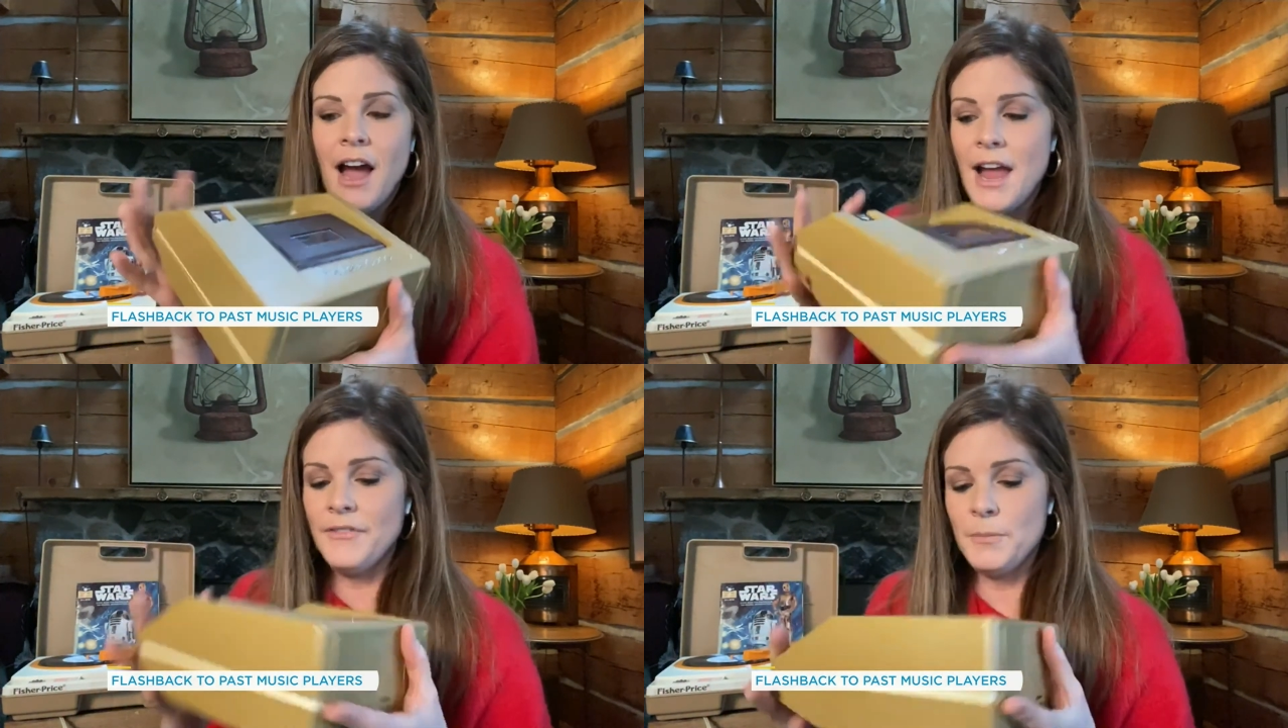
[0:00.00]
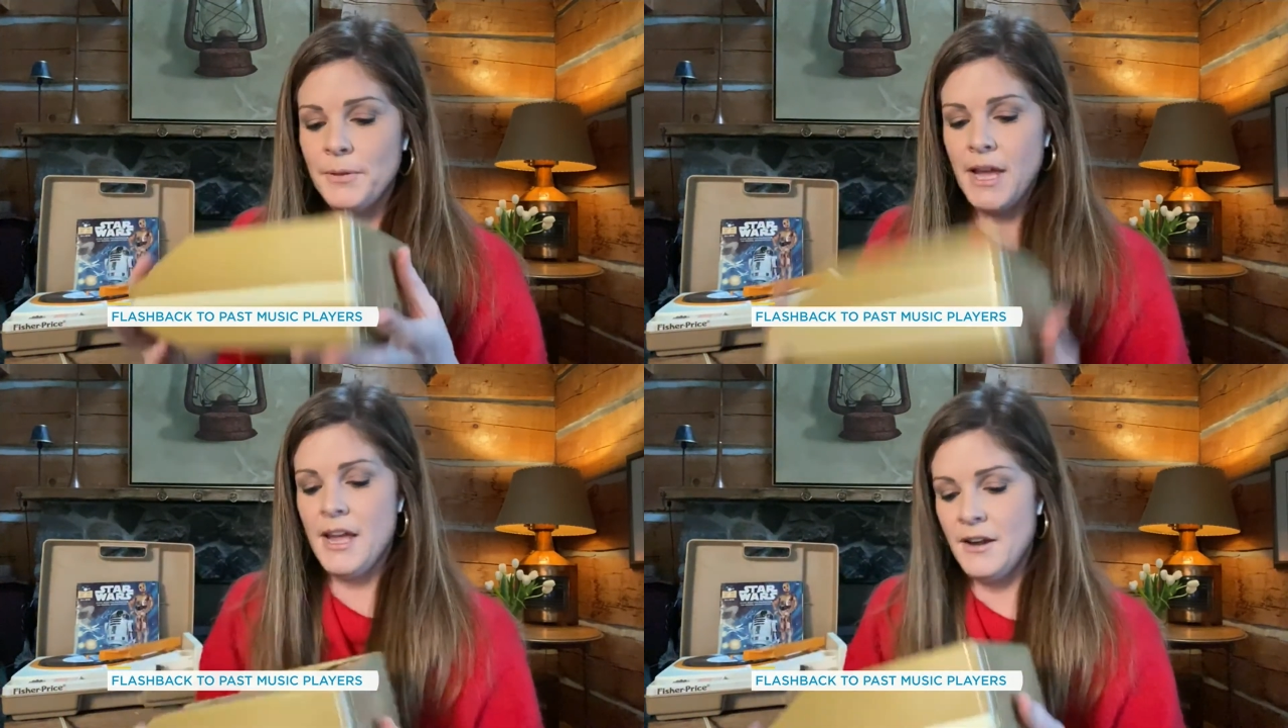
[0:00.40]
I have to
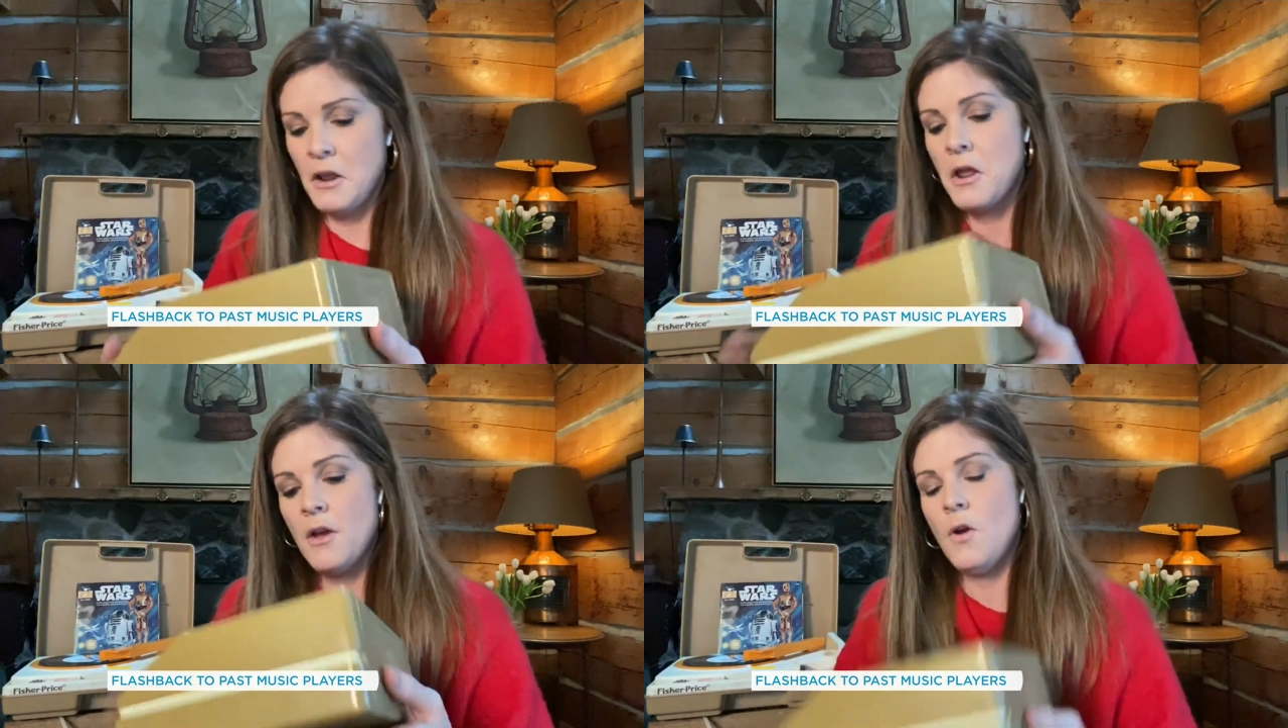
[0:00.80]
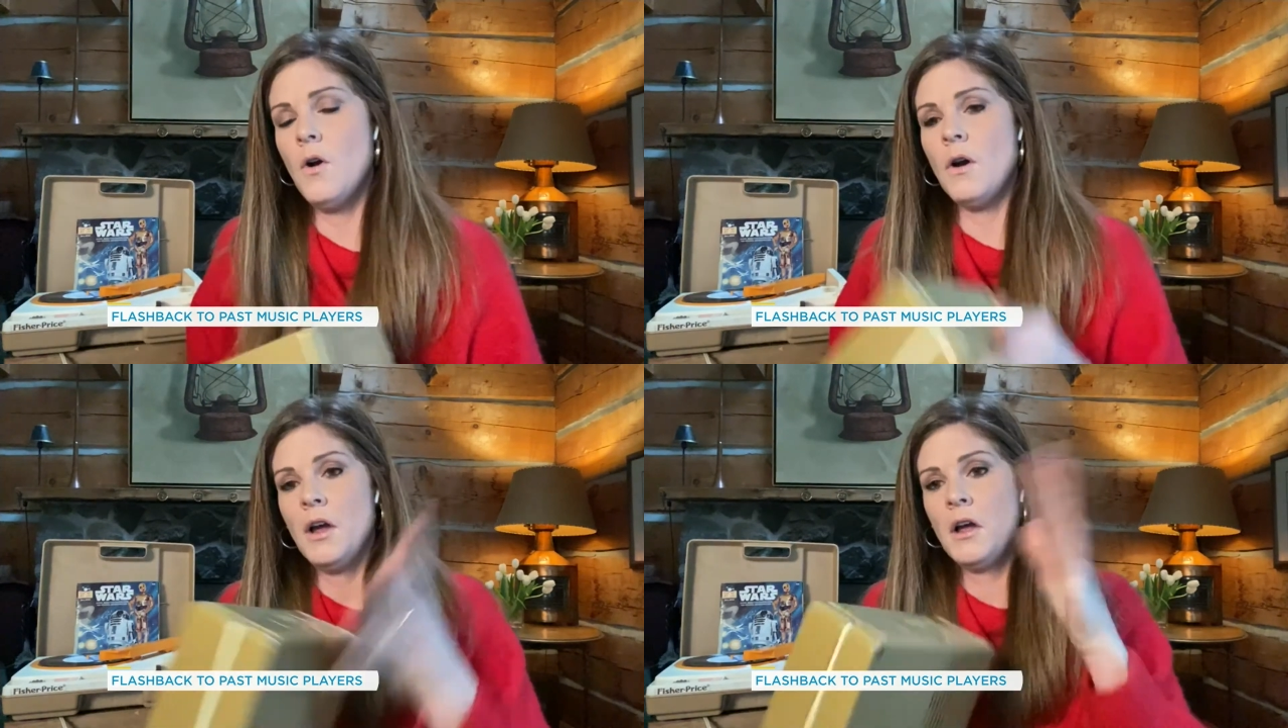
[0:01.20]
play it. Why did
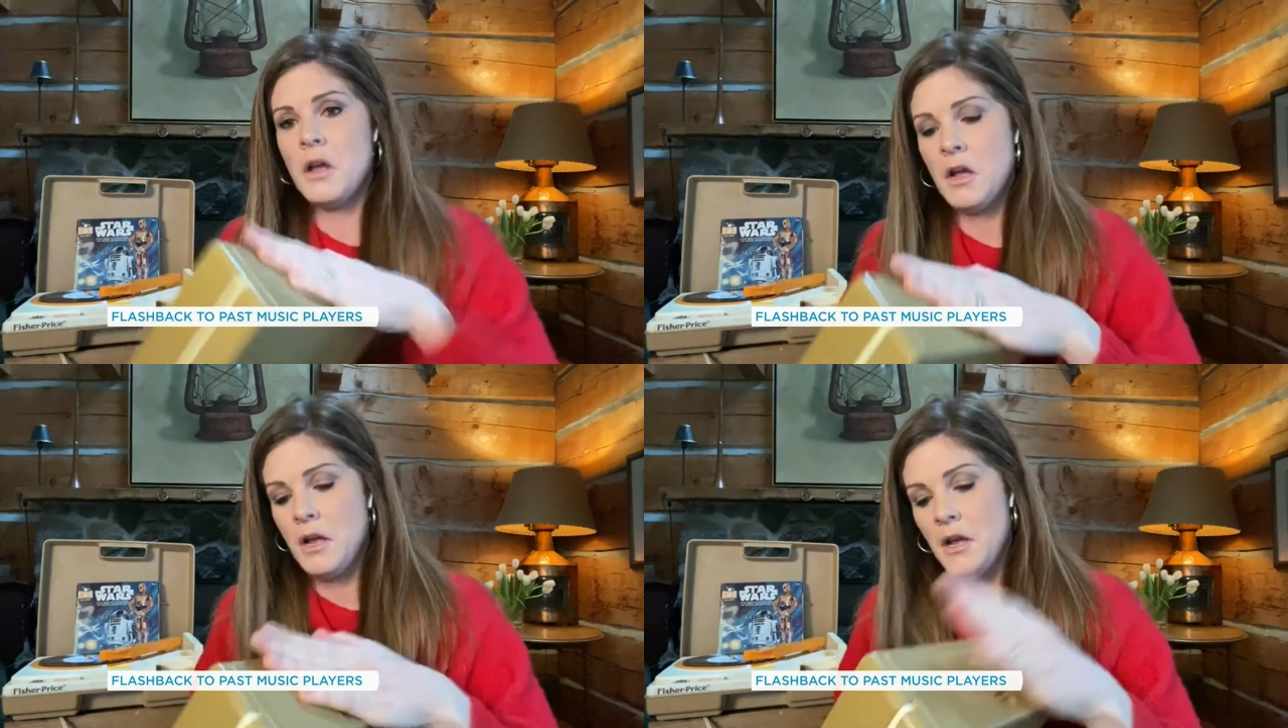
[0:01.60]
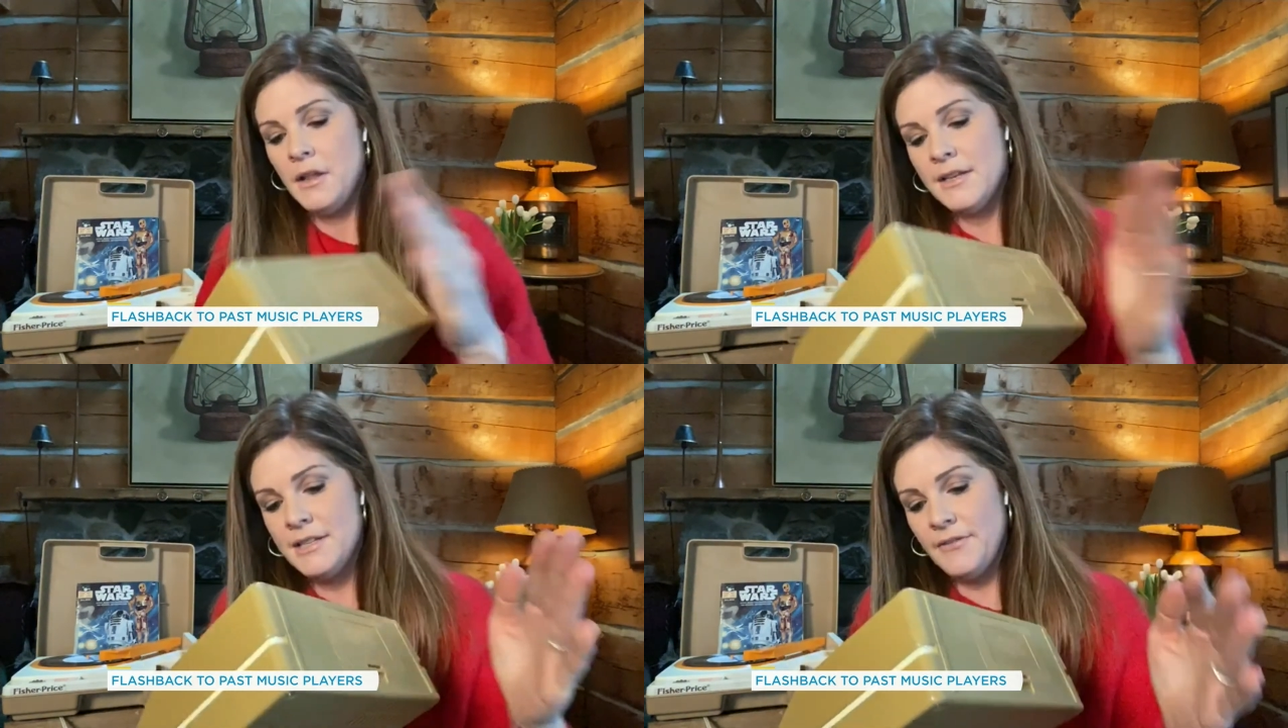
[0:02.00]
they oh. make it
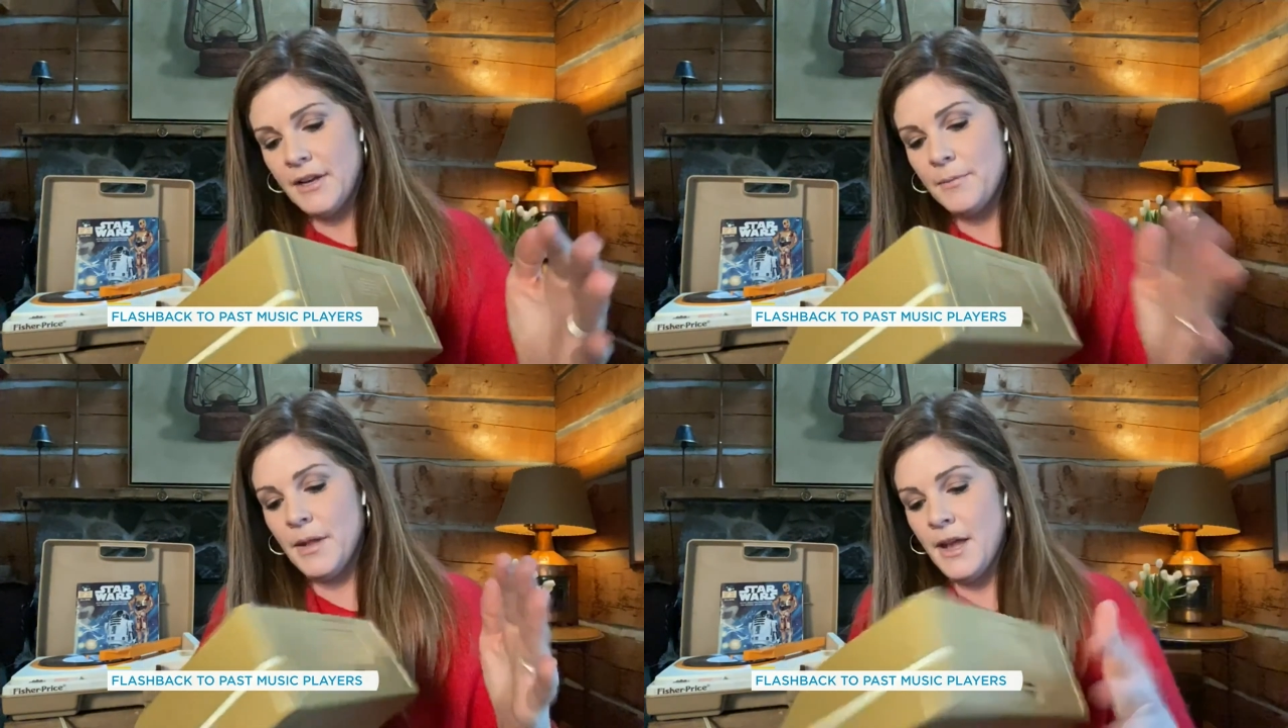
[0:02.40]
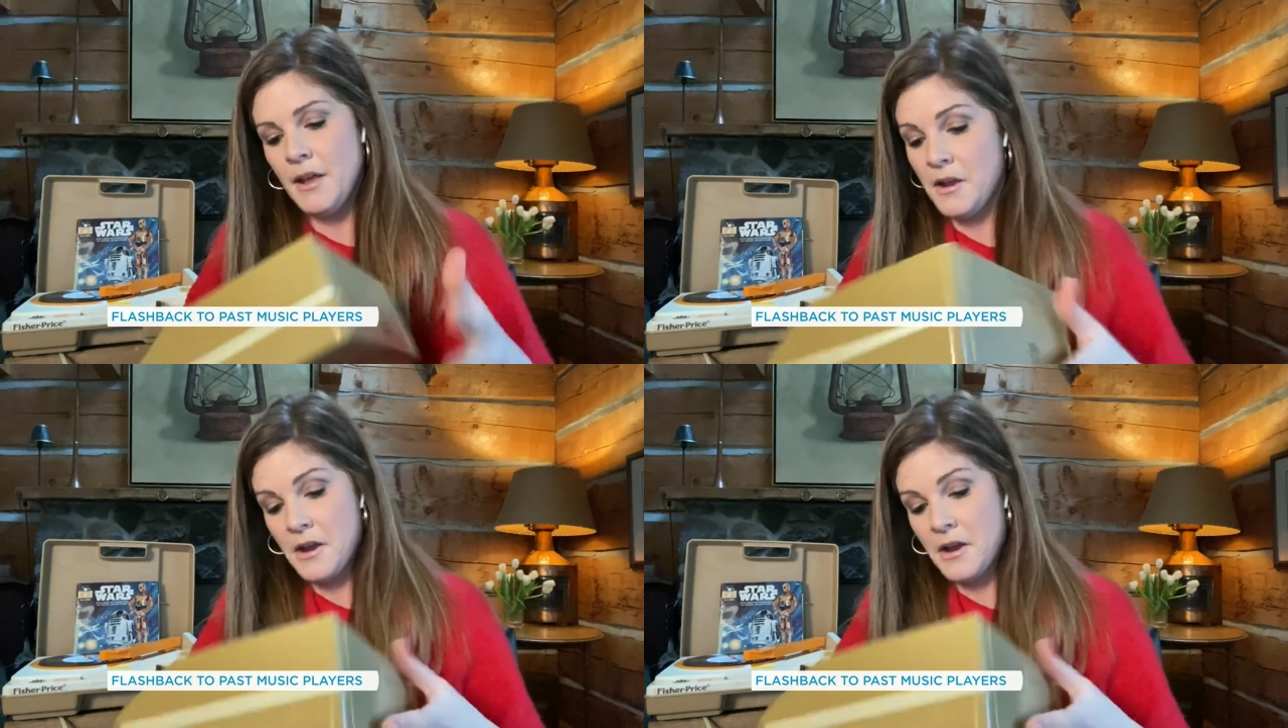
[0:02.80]
brown? Let's see if I can play it.